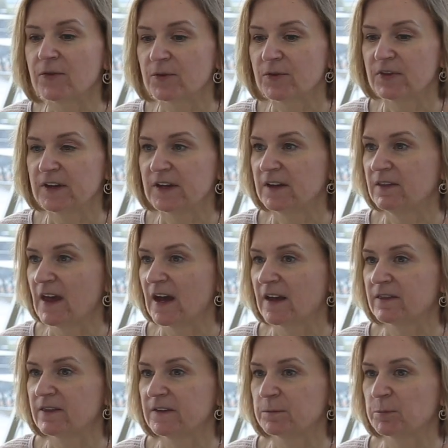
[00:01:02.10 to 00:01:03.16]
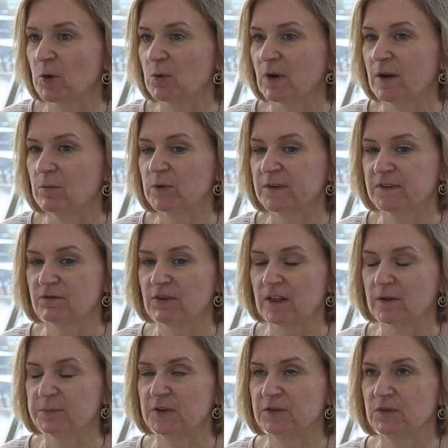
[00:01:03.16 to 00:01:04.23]
other thing that this program was
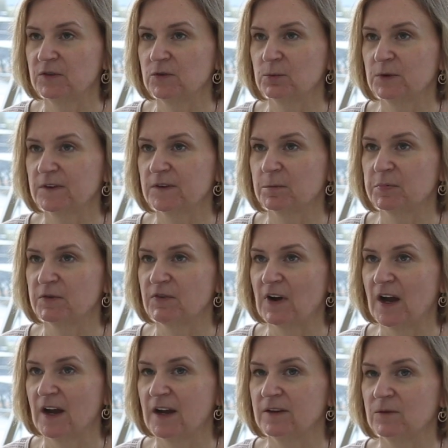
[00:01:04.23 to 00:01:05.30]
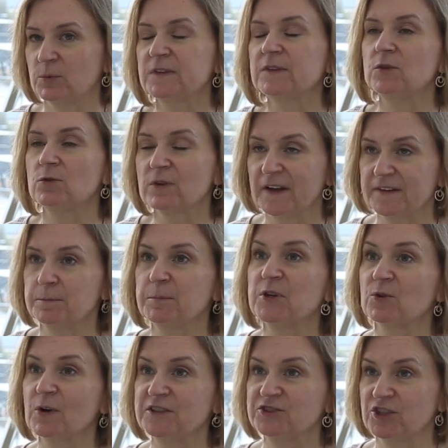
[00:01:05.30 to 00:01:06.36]
developed to do was to utilize
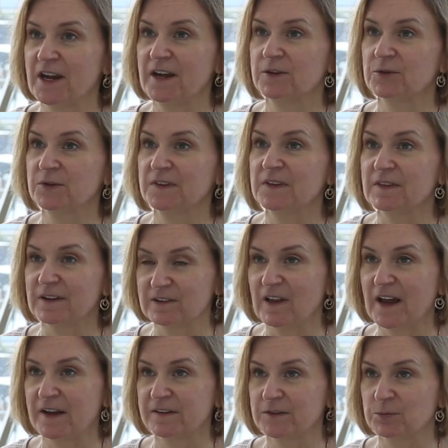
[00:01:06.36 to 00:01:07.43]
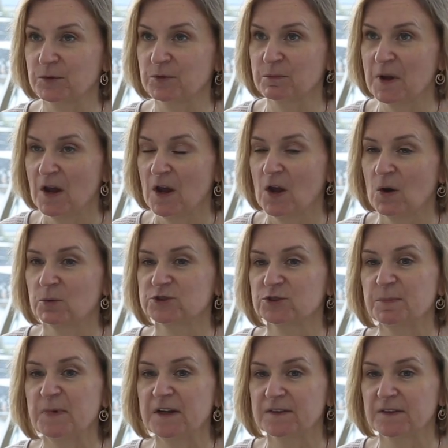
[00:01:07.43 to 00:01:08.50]
peer educators in the classroom,
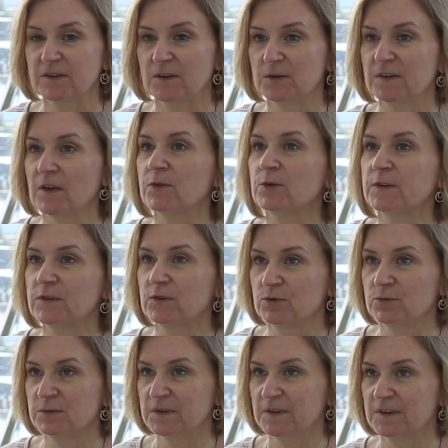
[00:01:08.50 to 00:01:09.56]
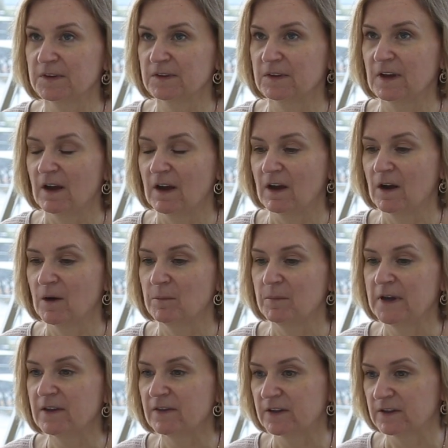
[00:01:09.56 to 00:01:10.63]
which means there's other students
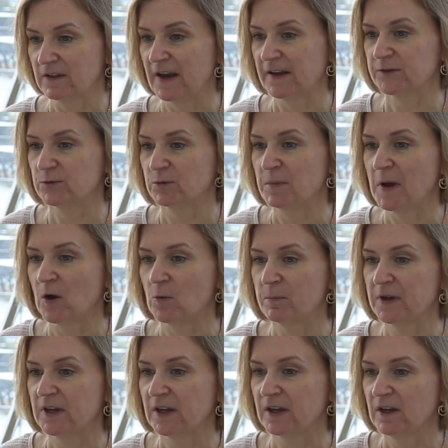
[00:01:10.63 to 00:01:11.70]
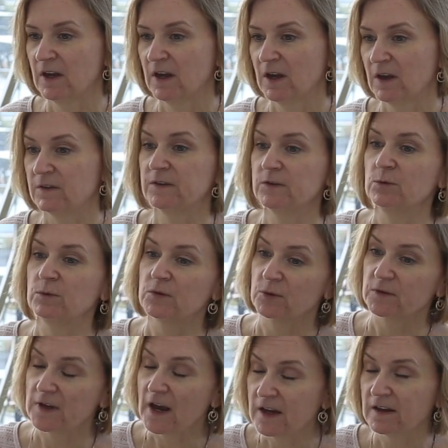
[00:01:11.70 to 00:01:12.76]
in the classroom helping the students
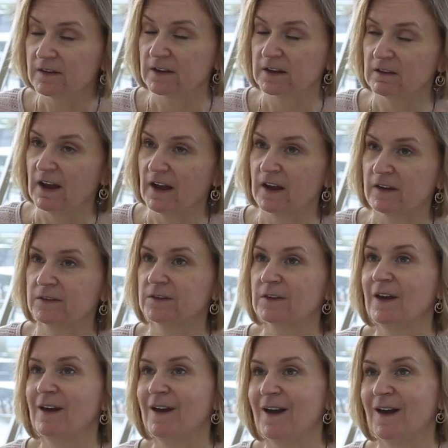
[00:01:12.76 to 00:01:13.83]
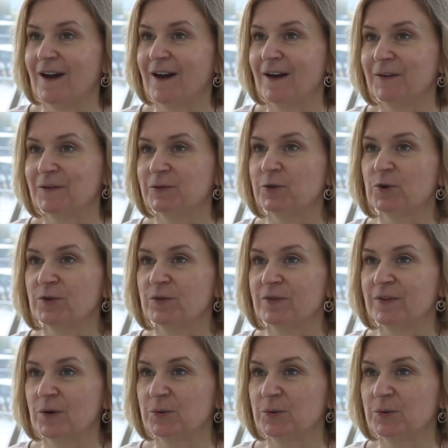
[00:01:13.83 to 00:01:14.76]
who are taking the class learn